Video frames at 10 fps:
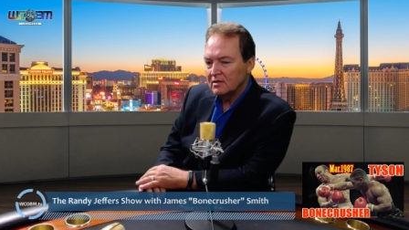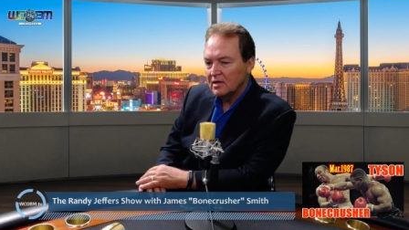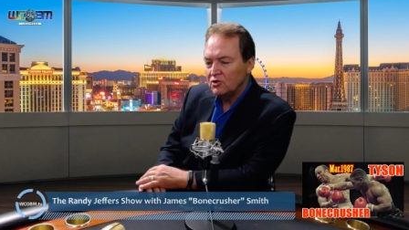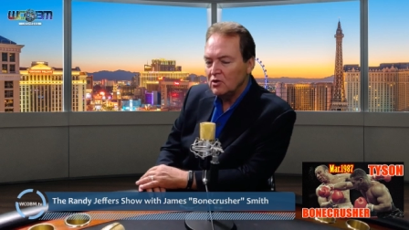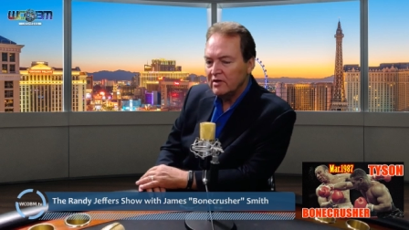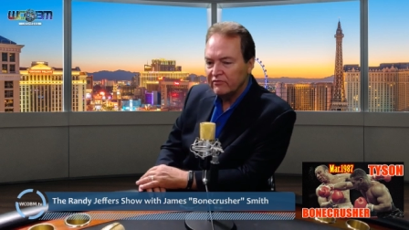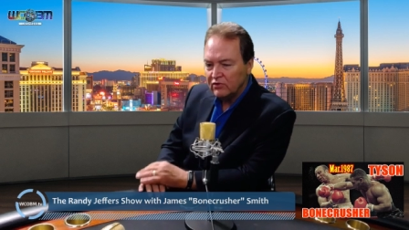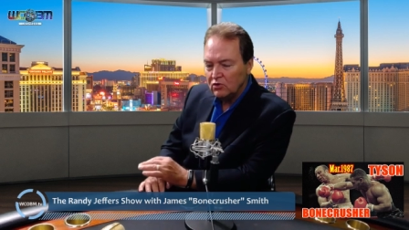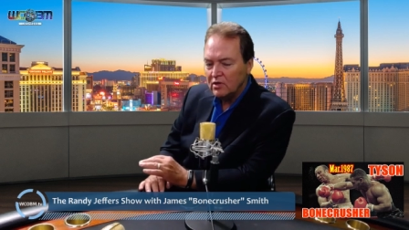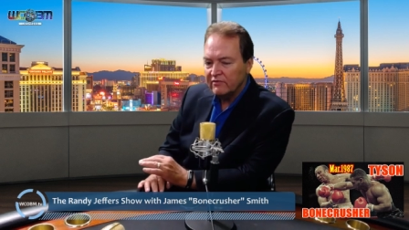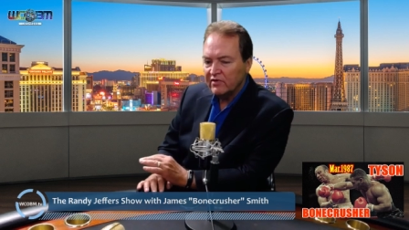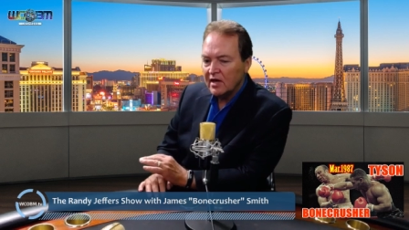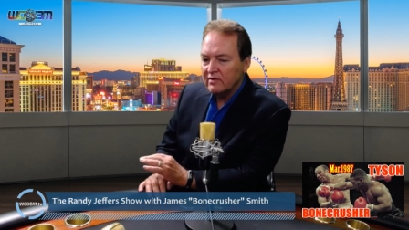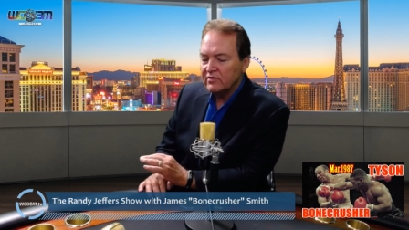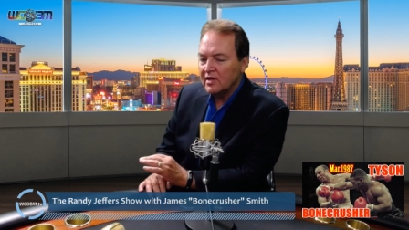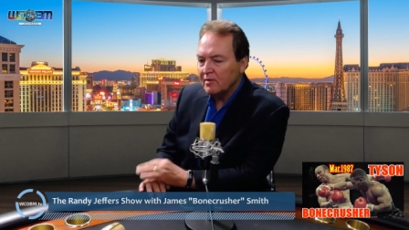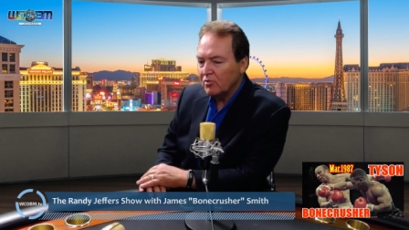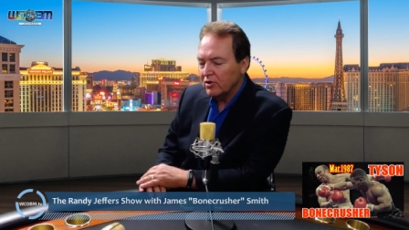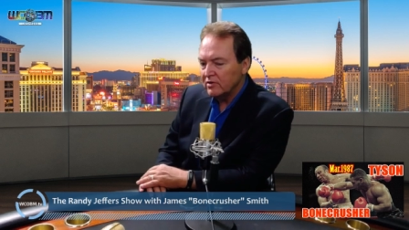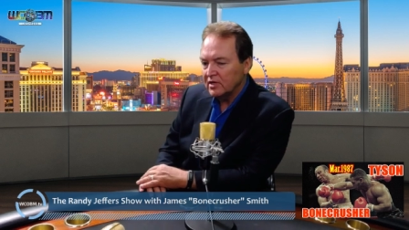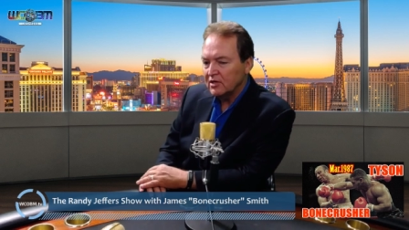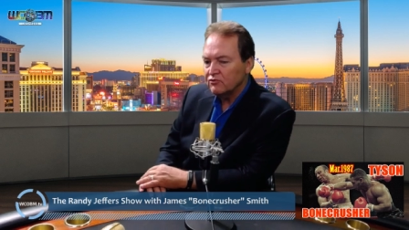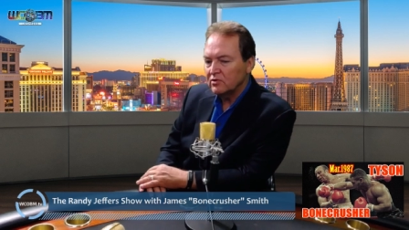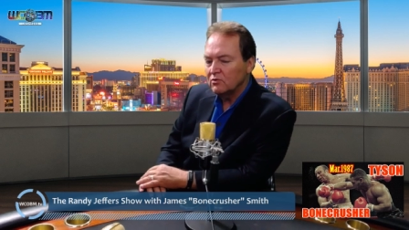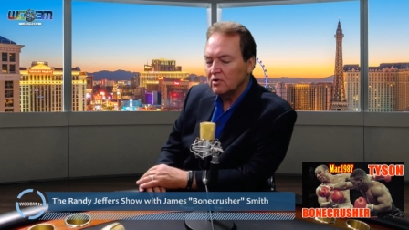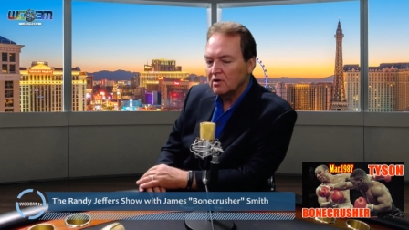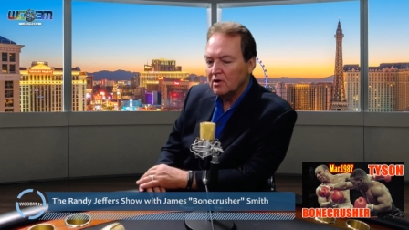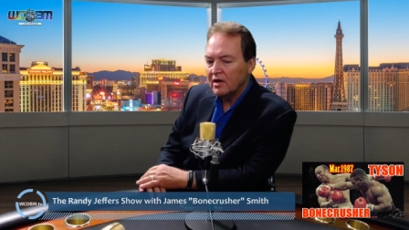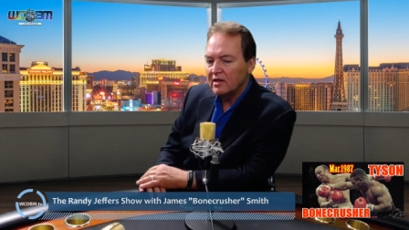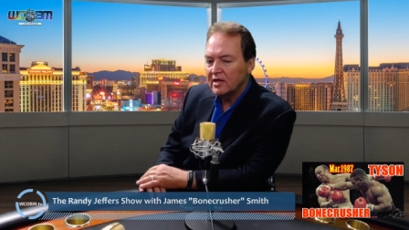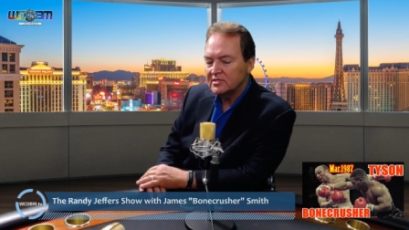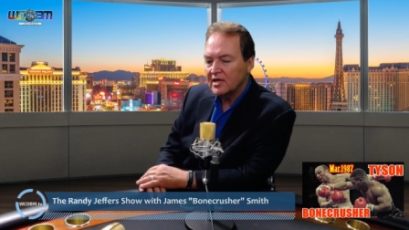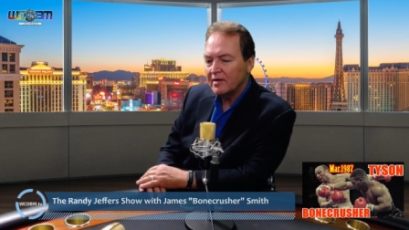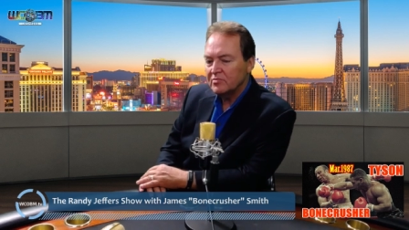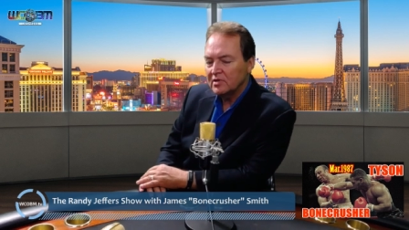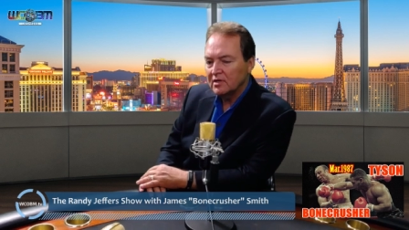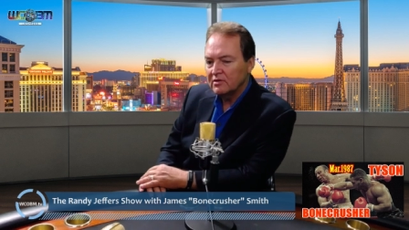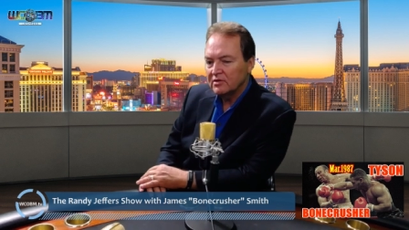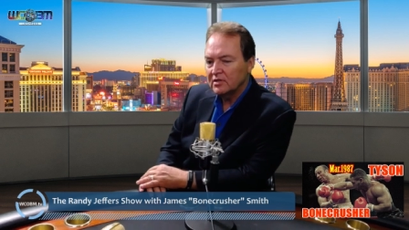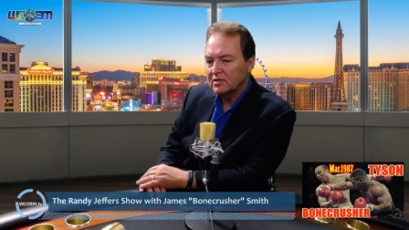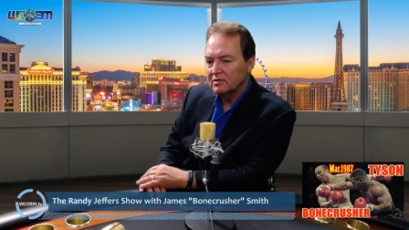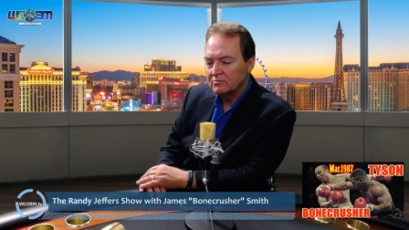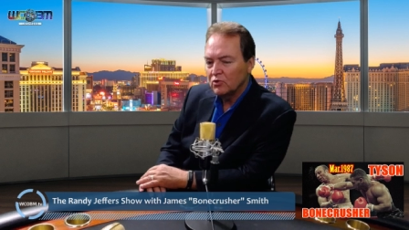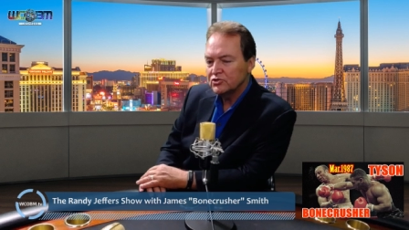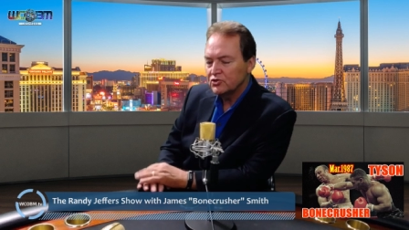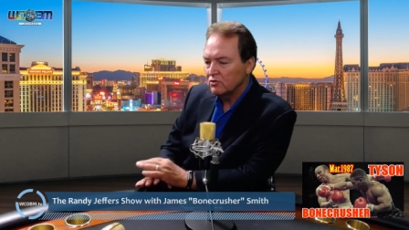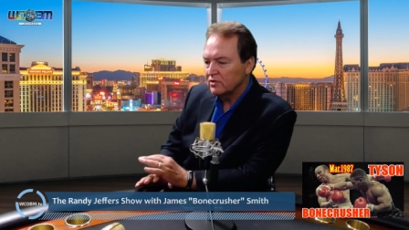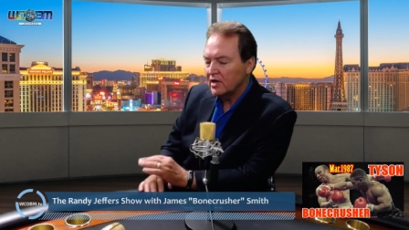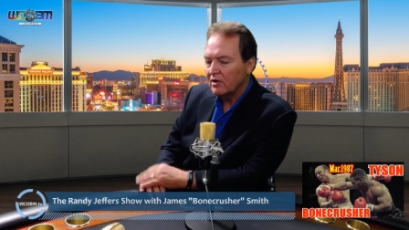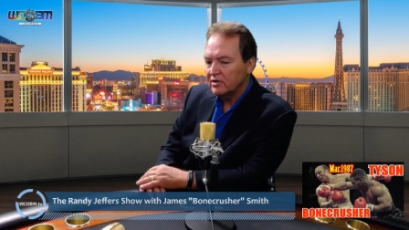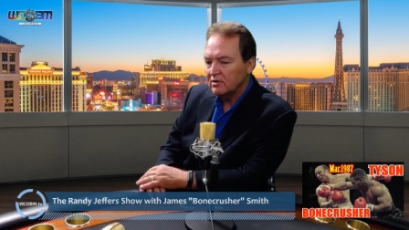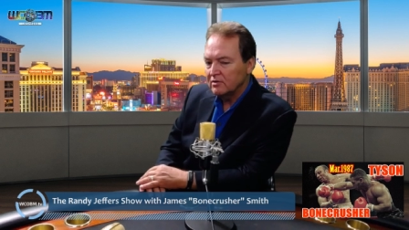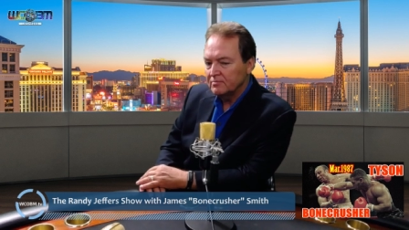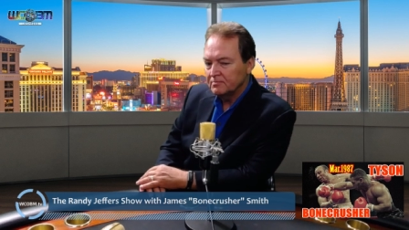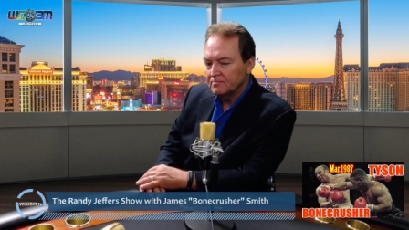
And you live kind of in that part of the country where a lot of that is happening, I think, more so than out here.